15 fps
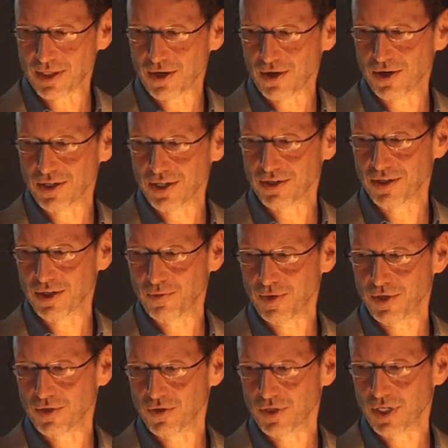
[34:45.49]
that artistic
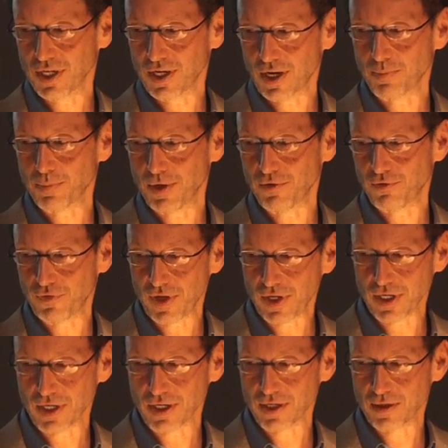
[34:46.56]
research cannot be
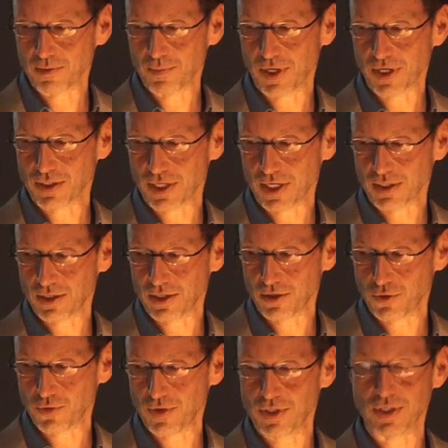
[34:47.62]
defined because it has an
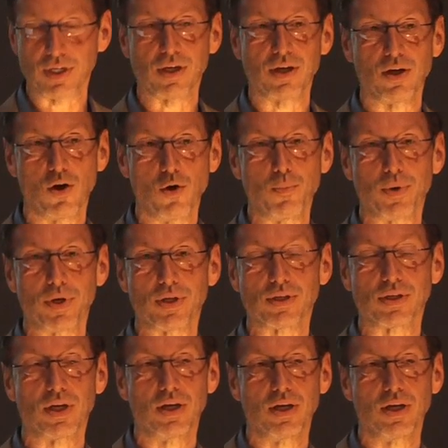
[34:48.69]
intrinsic openness.